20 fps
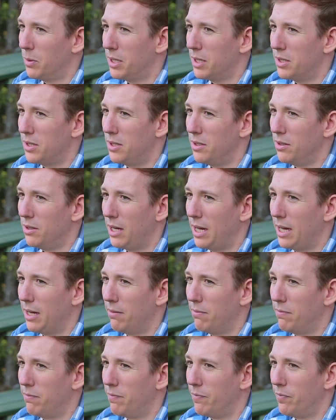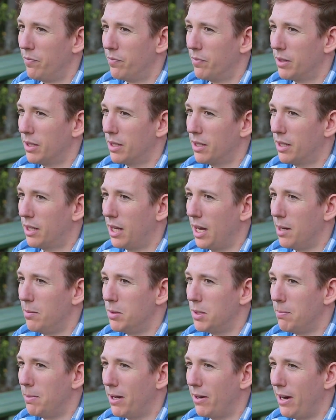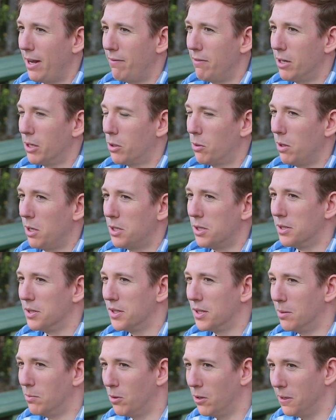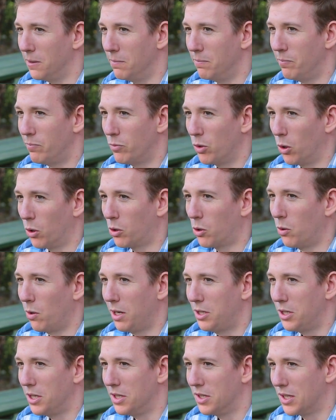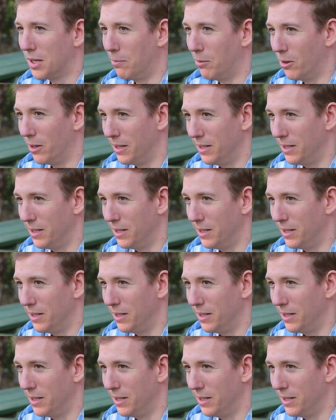we can still have well, yeah. games about having a crush on someone. Well, or somebody crushing or, someone.